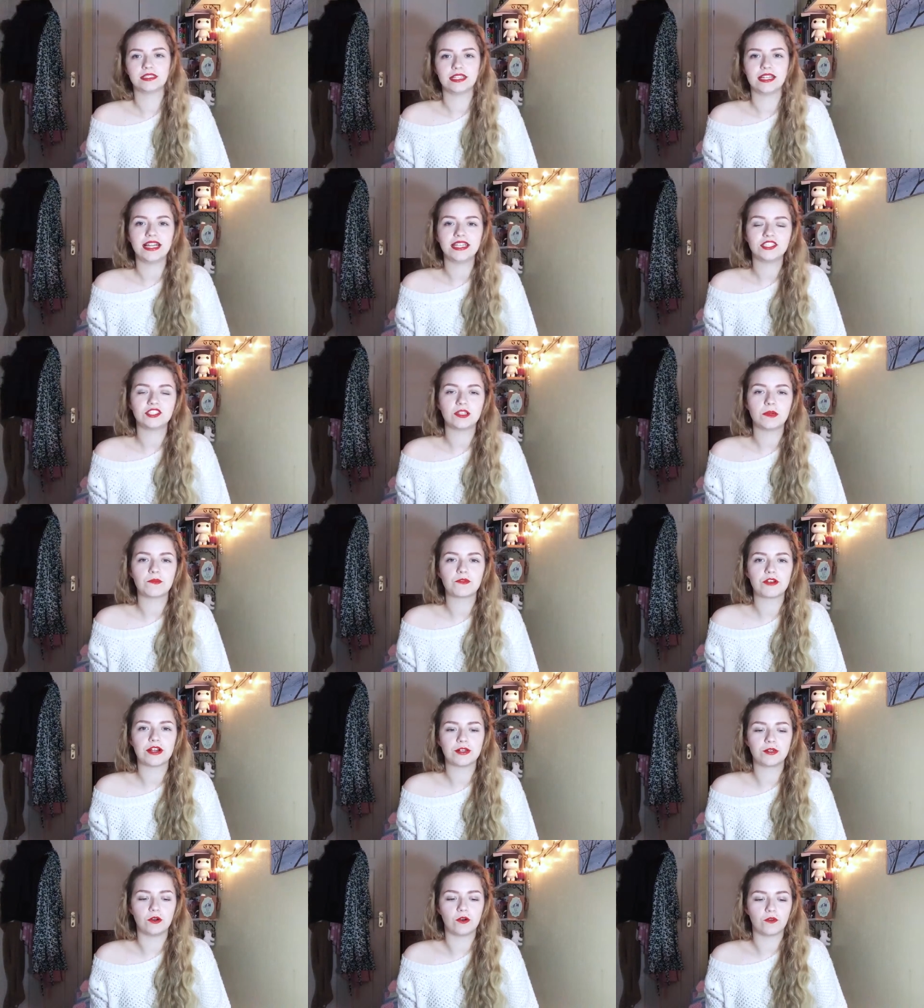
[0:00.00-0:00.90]
the next
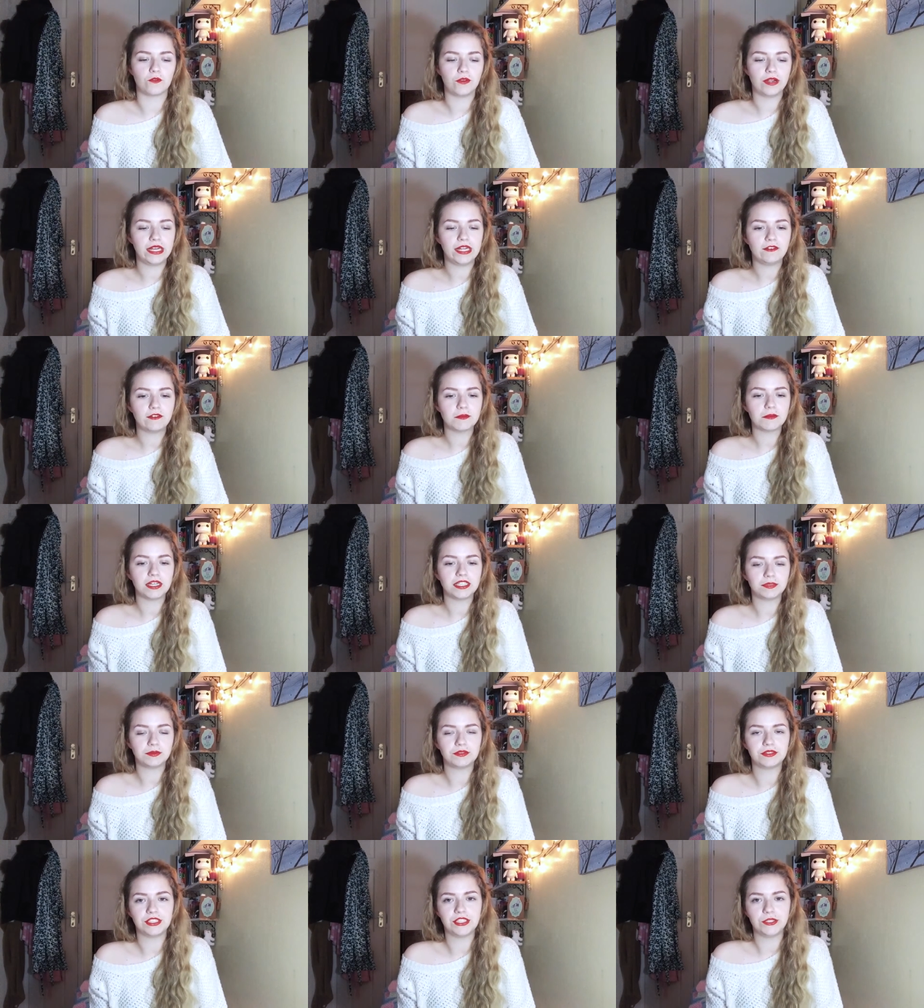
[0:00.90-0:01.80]
jumper I got really
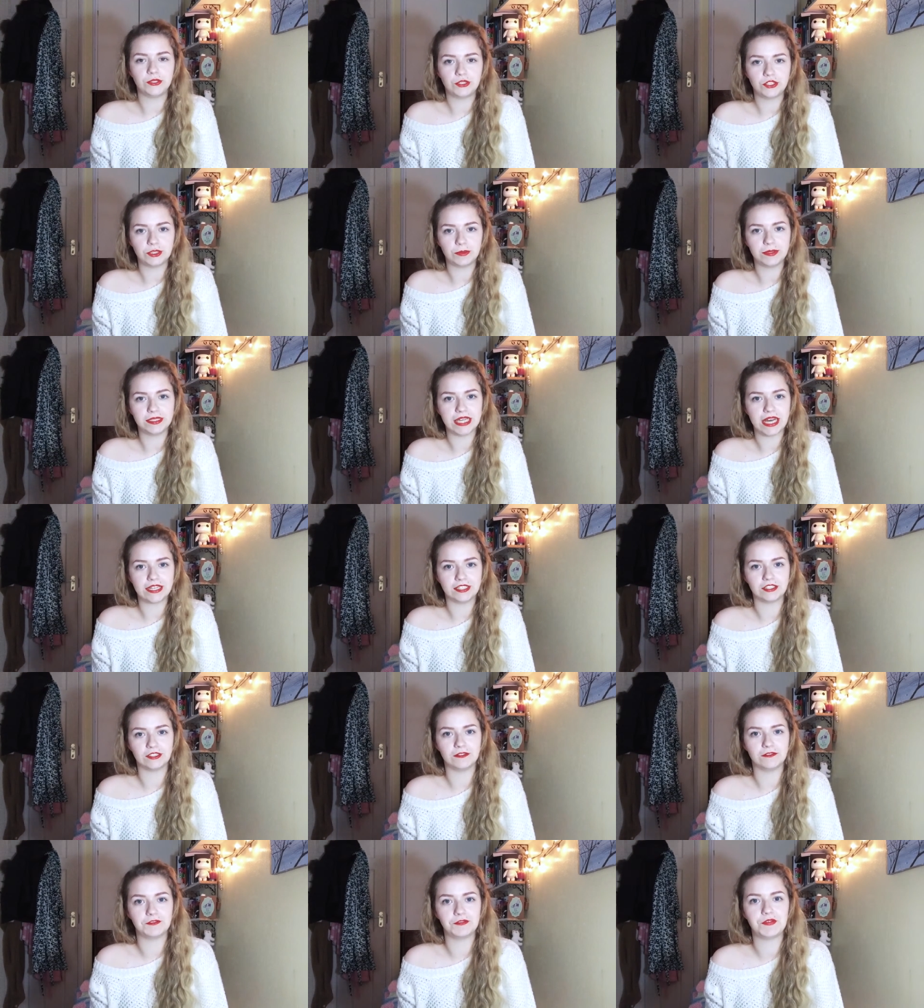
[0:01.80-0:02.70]
reminds me of the YouTuber Dan
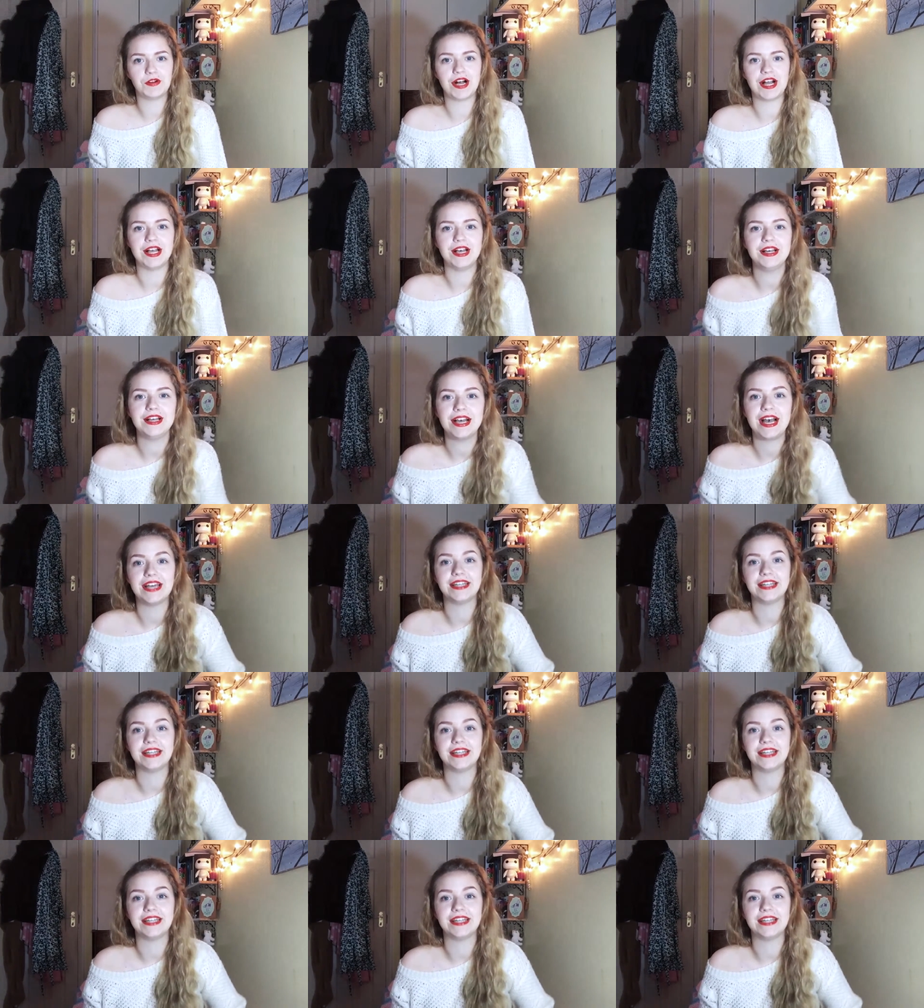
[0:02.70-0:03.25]
is Not Fire,